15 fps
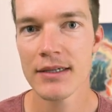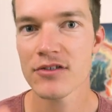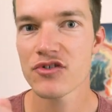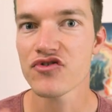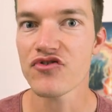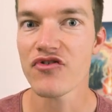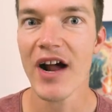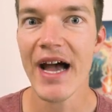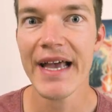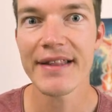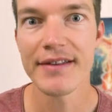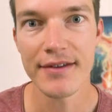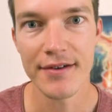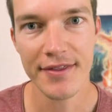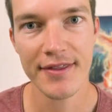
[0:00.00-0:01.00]
try
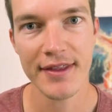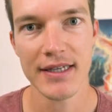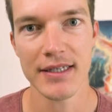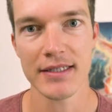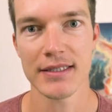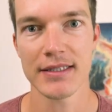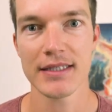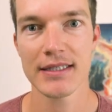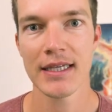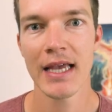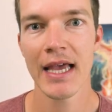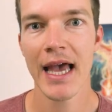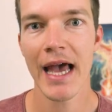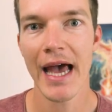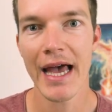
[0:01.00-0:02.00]
new things.
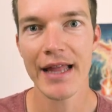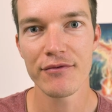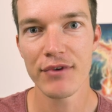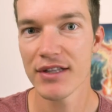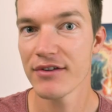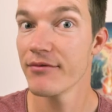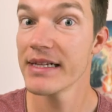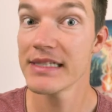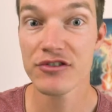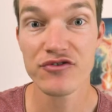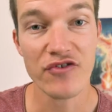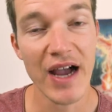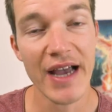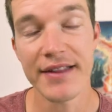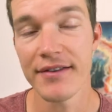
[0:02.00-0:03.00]
And when you will
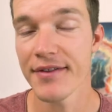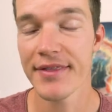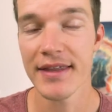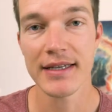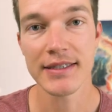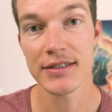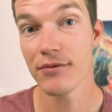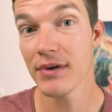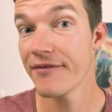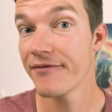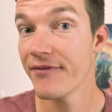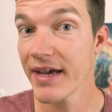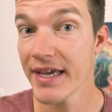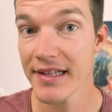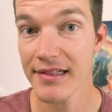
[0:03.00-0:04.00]
try new things, you will
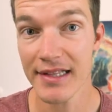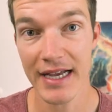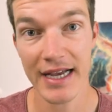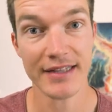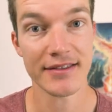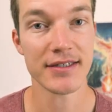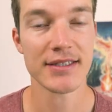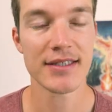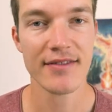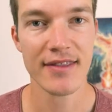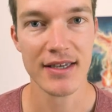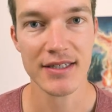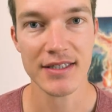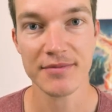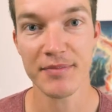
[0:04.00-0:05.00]
fail at those
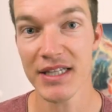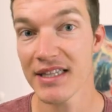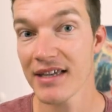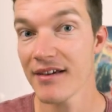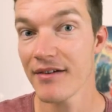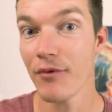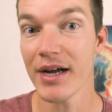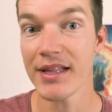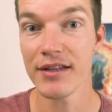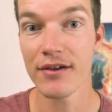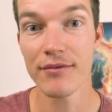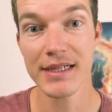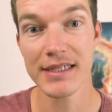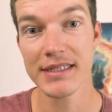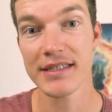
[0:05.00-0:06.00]
things, but when you
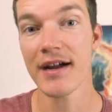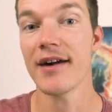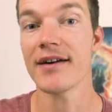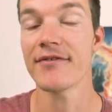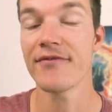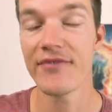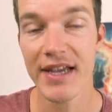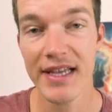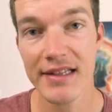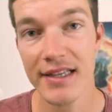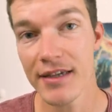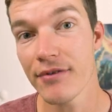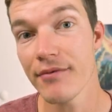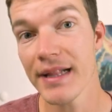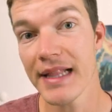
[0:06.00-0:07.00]
will start
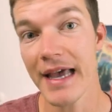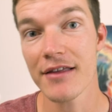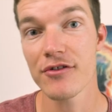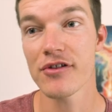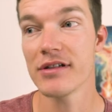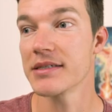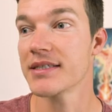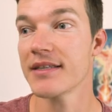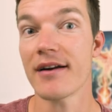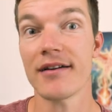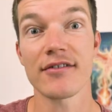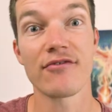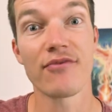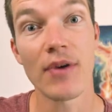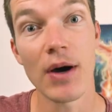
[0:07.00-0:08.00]
failing, you will actually
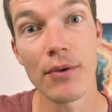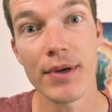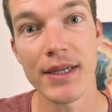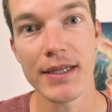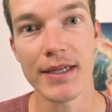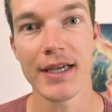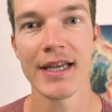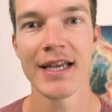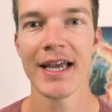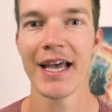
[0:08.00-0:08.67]
start growing.